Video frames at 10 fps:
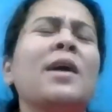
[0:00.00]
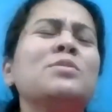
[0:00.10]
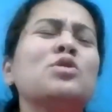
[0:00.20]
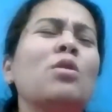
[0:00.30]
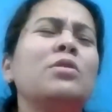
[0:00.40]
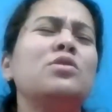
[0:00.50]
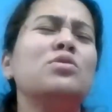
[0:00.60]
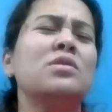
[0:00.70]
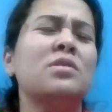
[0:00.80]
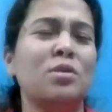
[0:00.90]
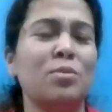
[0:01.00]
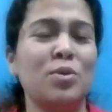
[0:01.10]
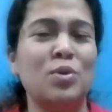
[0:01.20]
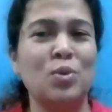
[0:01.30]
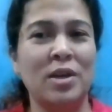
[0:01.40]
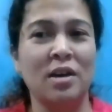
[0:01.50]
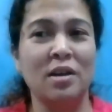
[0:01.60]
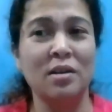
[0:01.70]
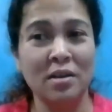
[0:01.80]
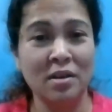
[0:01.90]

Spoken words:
I don't want to disturb you, sweetheart.